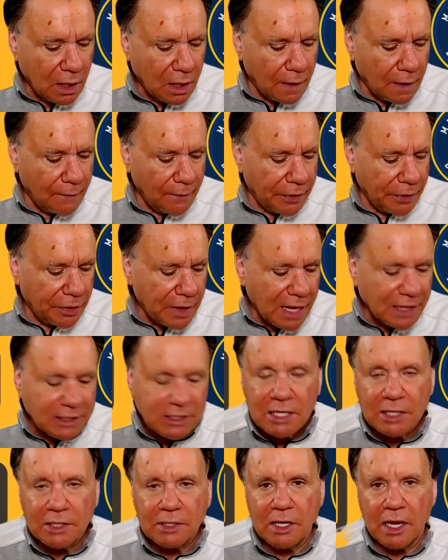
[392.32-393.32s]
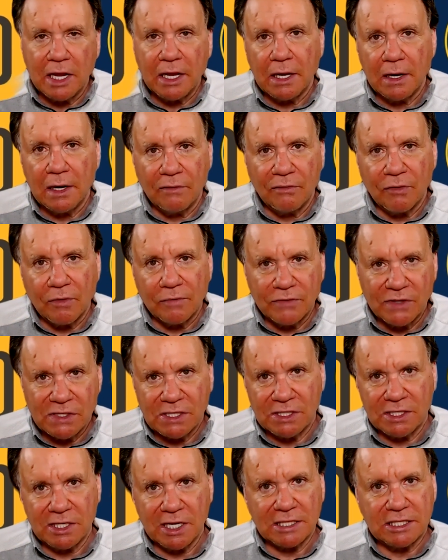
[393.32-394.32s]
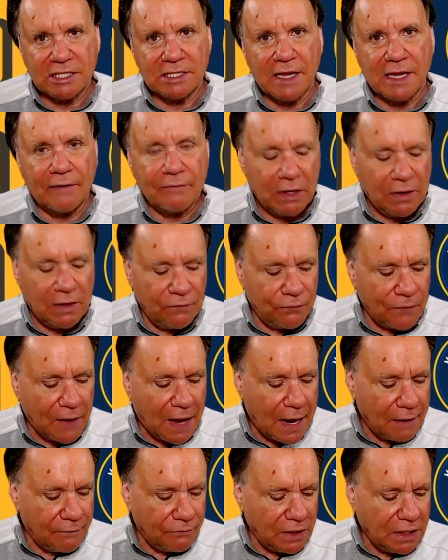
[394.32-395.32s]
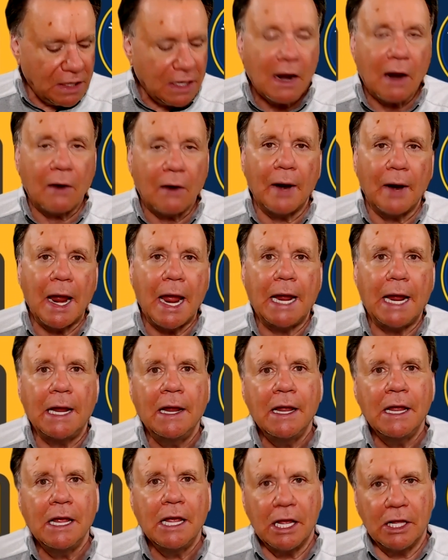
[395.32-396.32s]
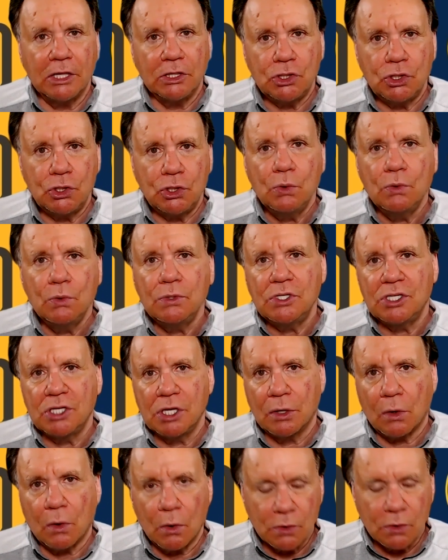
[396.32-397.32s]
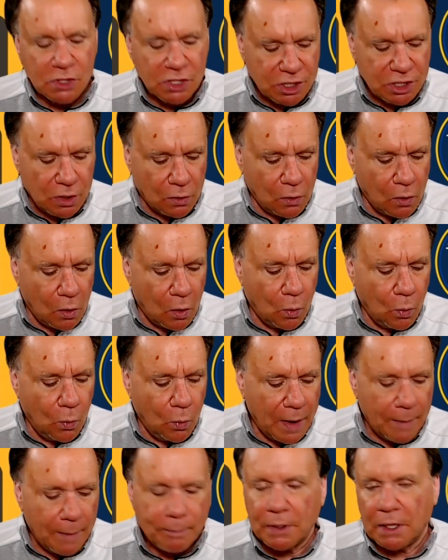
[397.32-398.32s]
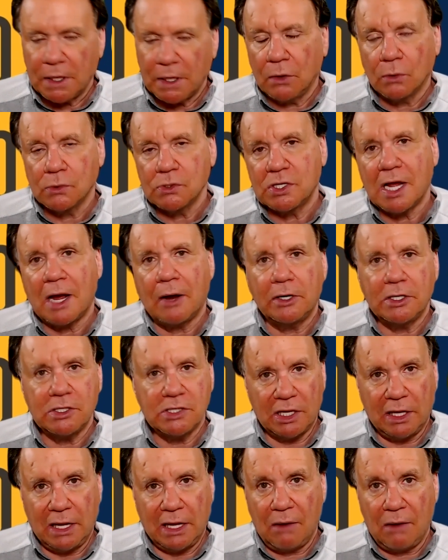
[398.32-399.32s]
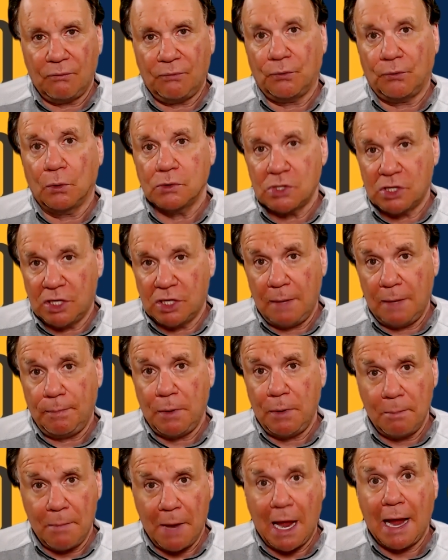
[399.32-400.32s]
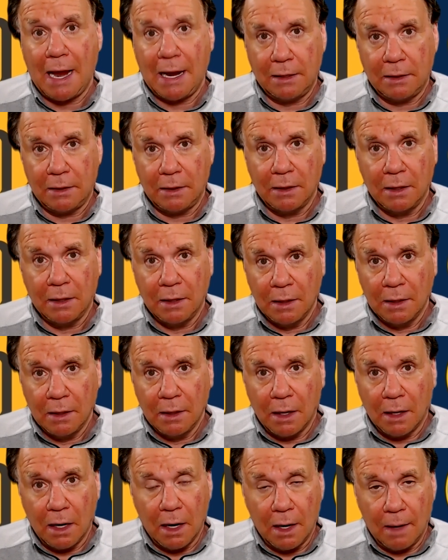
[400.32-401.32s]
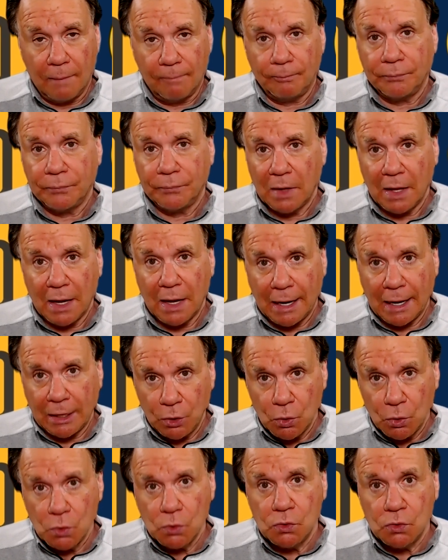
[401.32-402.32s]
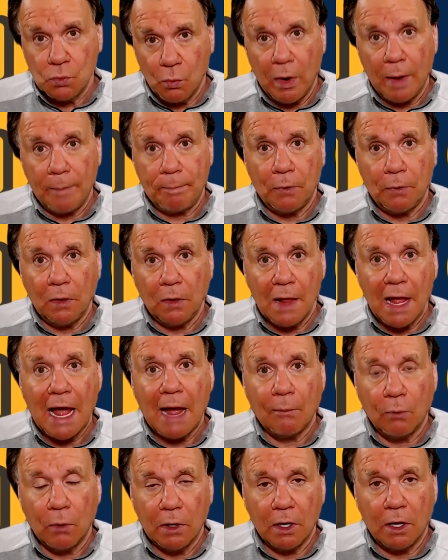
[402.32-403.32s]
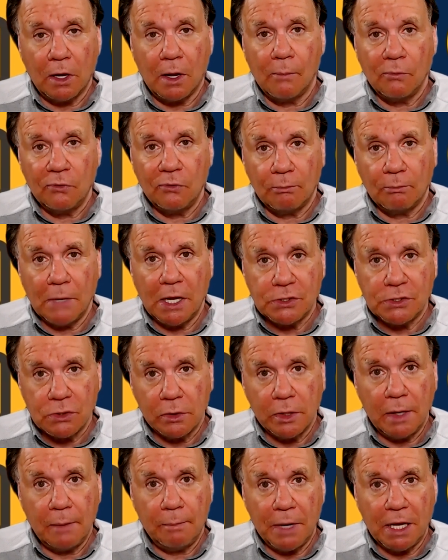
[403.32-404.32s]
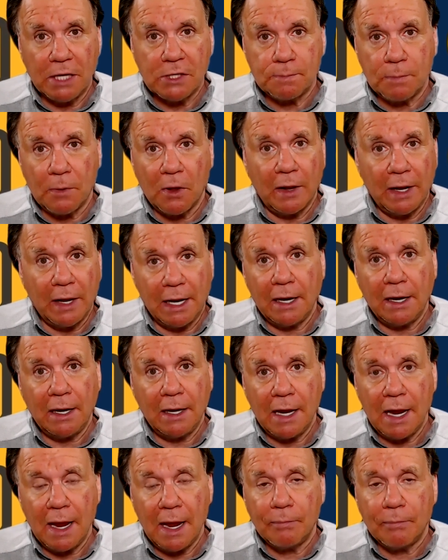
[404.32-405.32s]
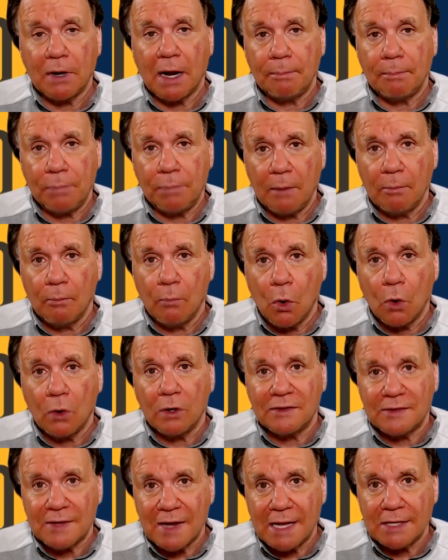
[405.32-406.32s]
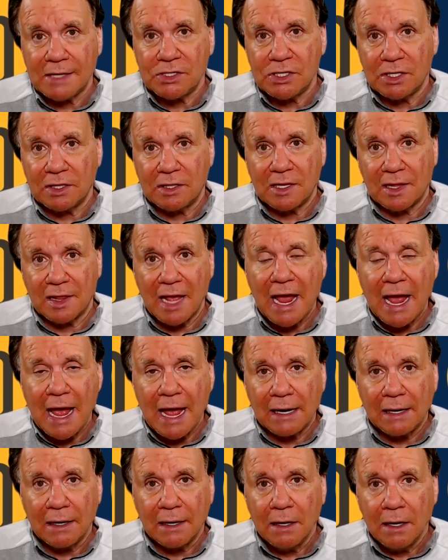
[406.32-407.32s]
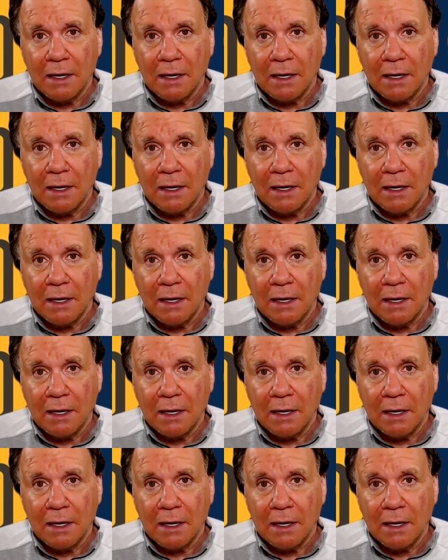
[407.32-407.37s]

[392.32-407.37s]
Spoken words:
And that's indicative of his 6.75 ERA and 2.00 whip in those outings. Again, folks, keep in mind, I use whip a lot when it comes to Major League Baseball handicap, and I pay more attention to that